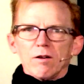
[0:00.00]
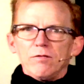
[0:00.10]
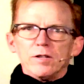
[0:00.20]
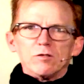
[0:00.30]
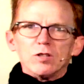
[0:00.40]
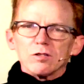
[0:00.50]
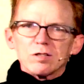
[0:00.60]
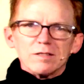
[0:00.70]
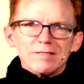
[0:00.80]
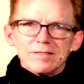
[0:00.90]

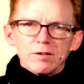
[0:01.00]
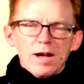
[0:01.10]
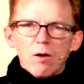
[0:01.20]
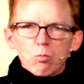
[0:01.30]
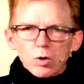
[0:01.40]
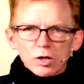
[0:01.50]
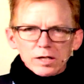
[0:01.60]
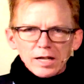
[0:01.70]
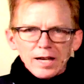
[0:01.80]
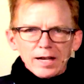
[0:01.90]
they're not
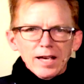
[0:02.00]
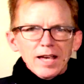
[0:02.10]
working.